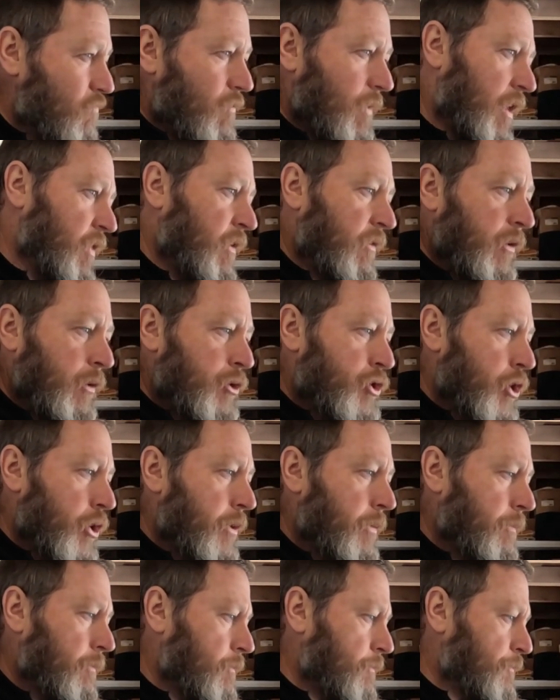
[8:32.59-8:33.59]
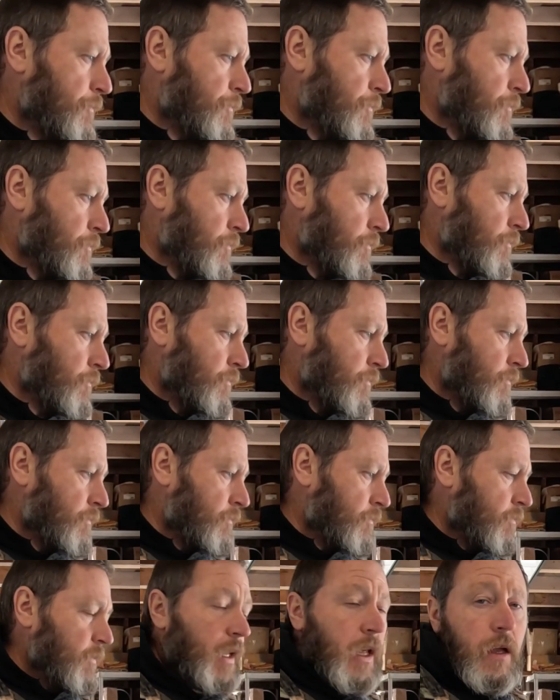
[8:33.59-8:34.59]
in the future.
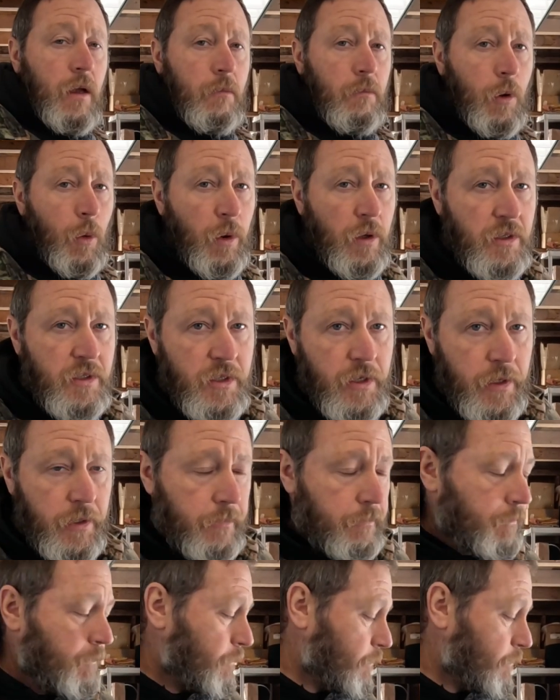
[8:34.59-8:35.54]
But we'll see.